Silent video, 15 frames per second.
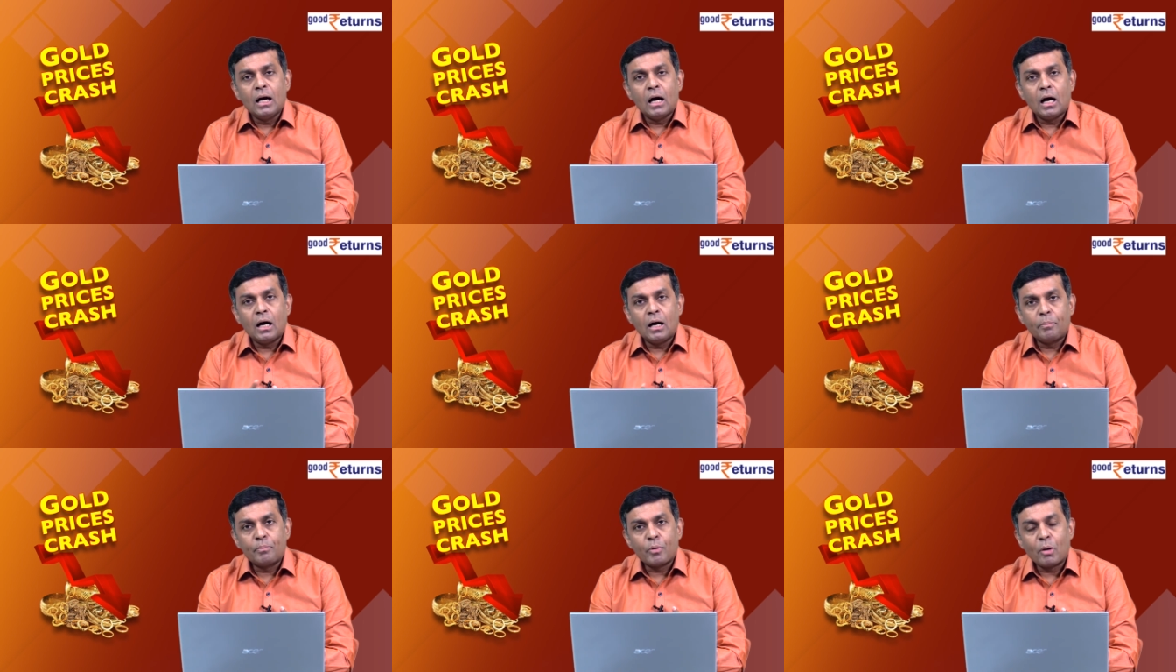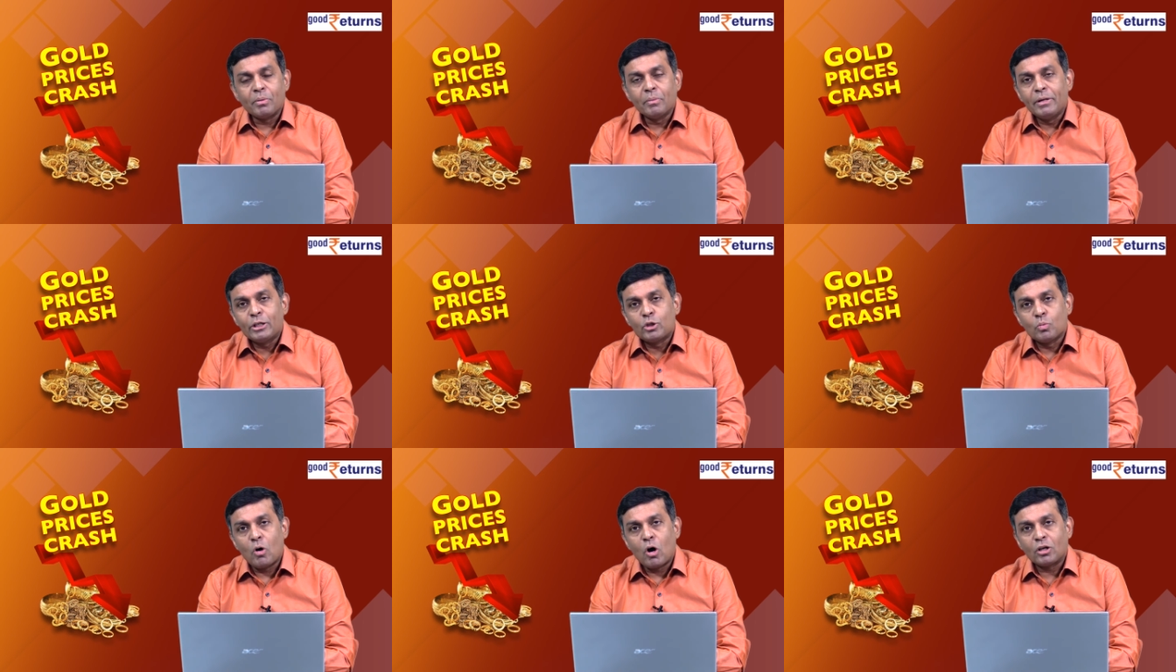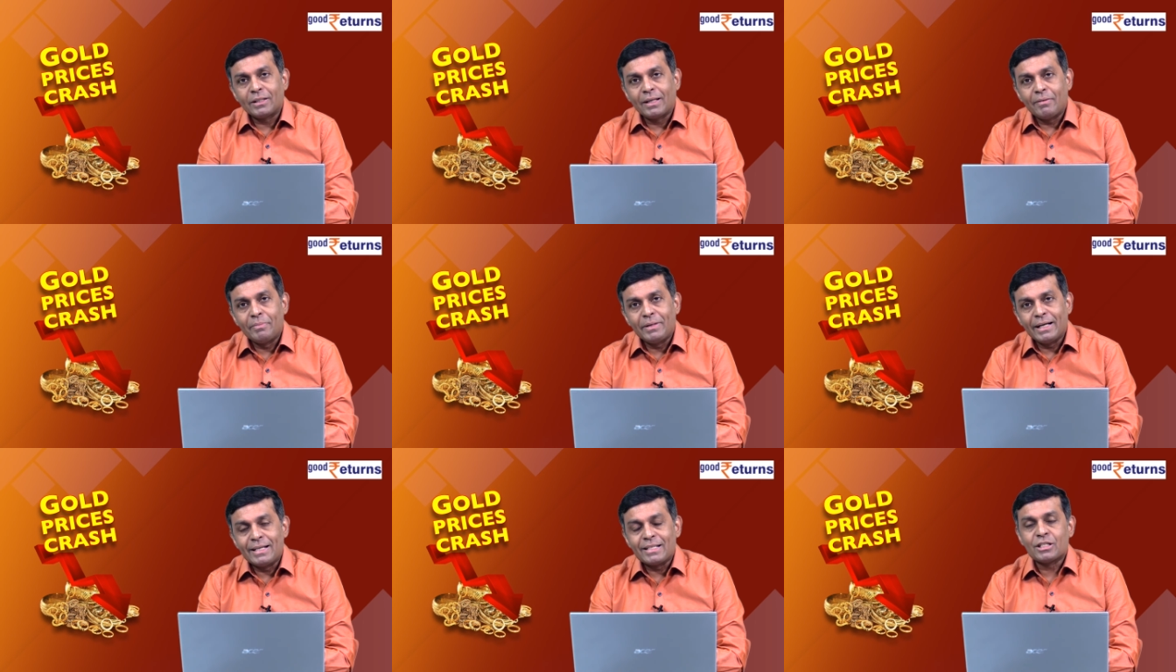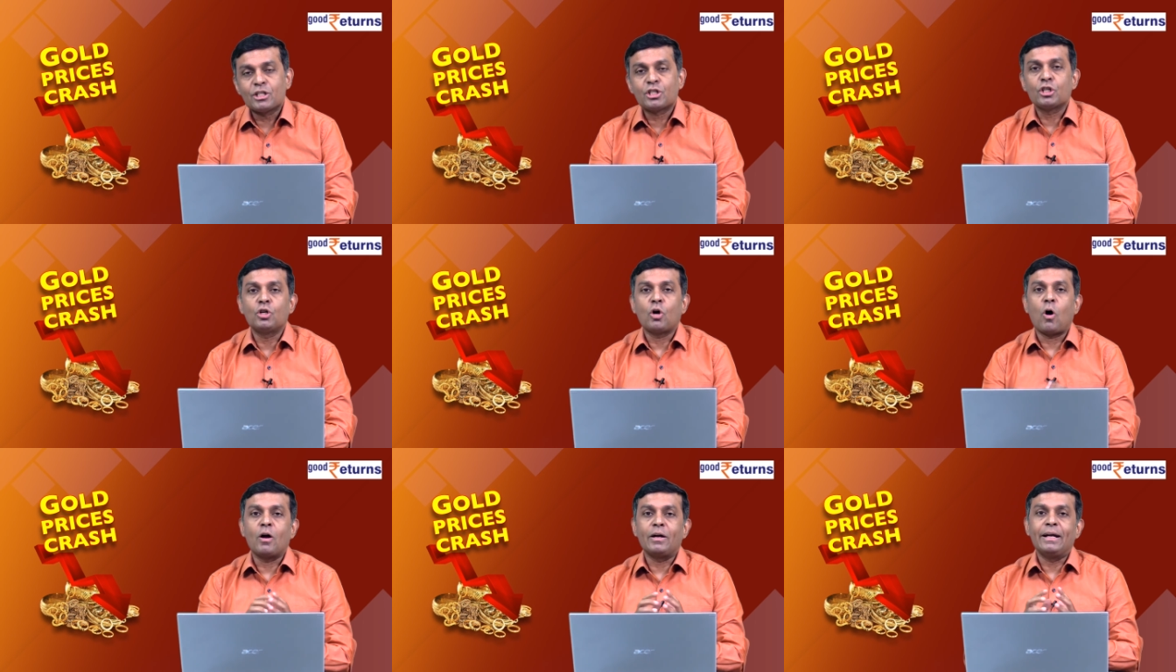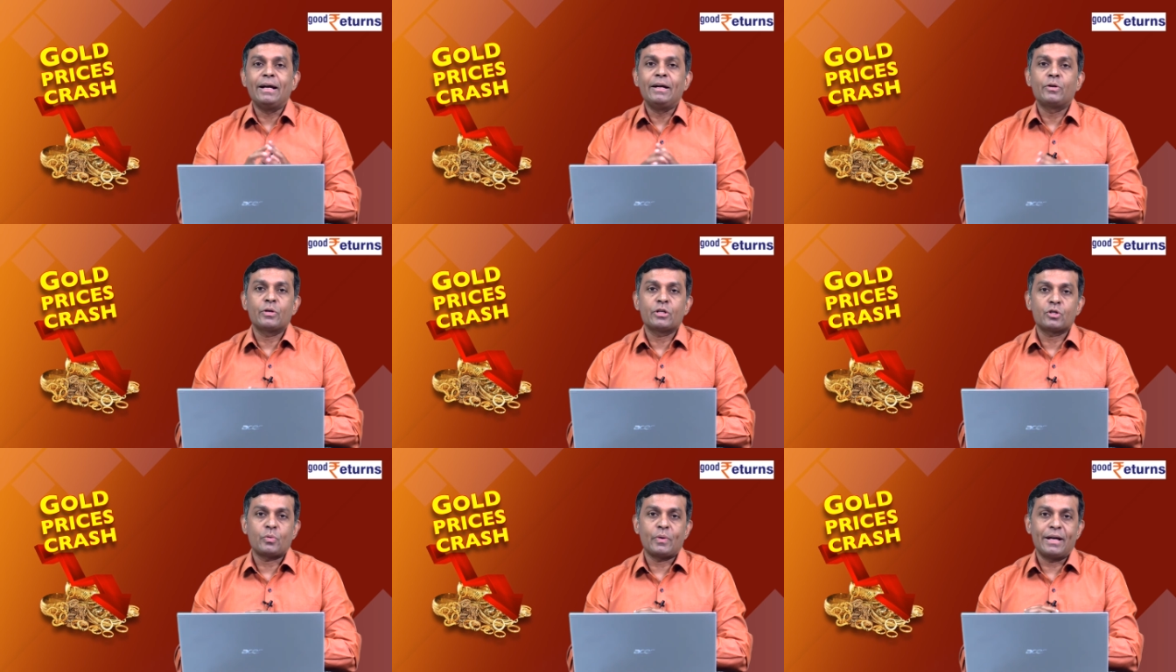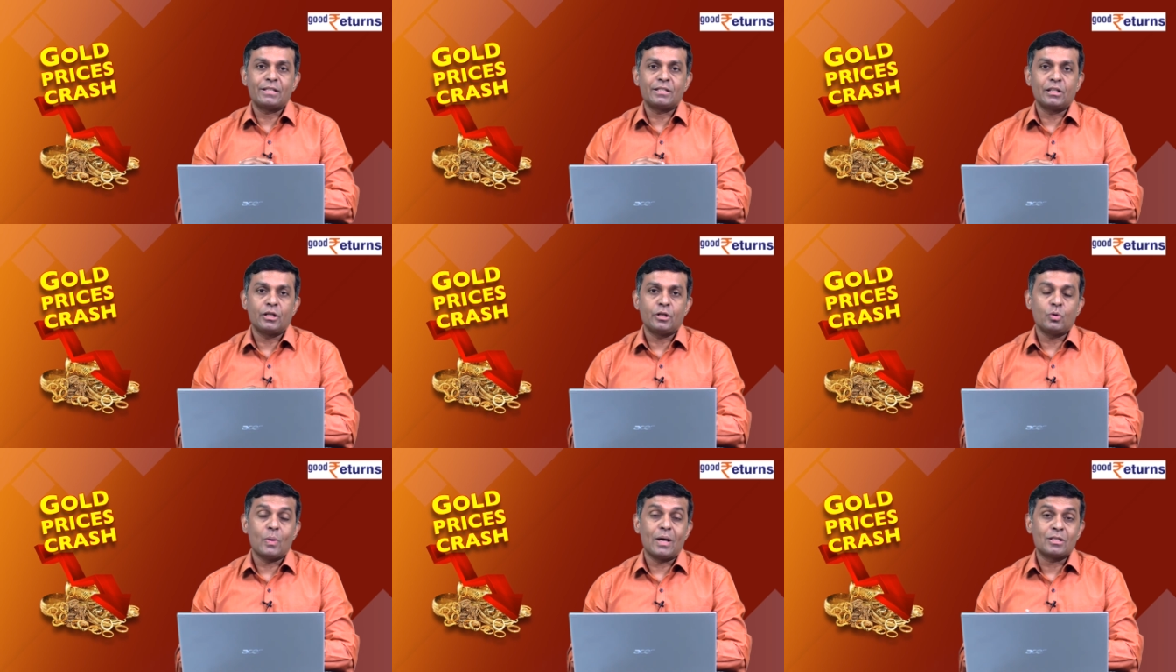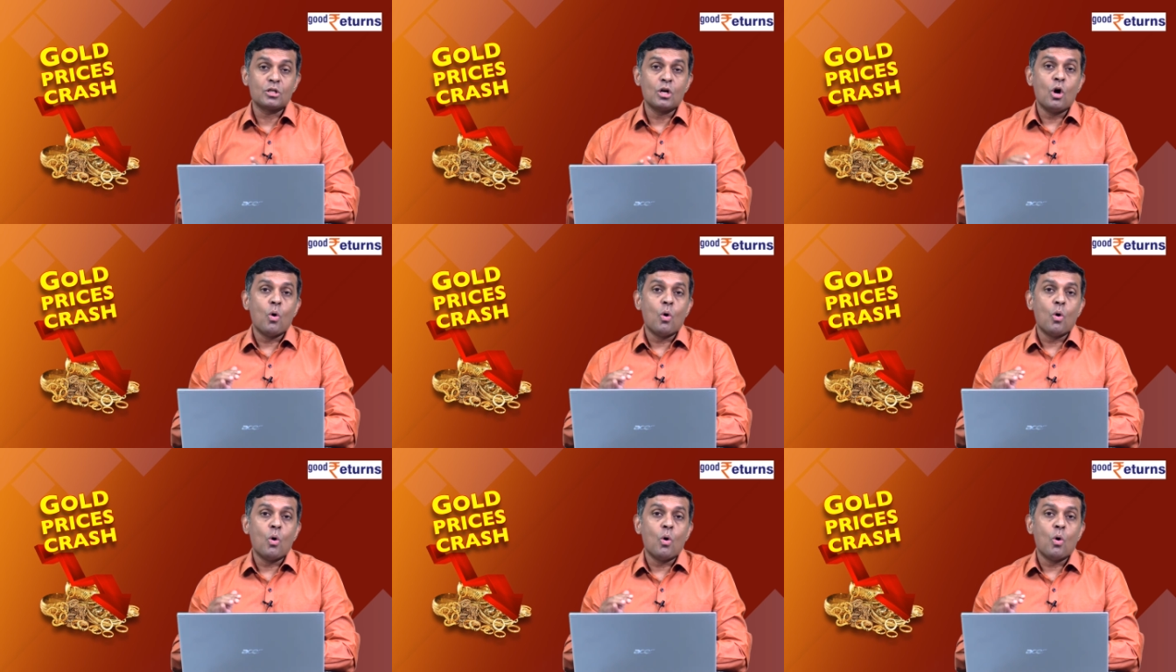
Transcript: Uh, probably tomorrow there will be a decision on interest rates in the US.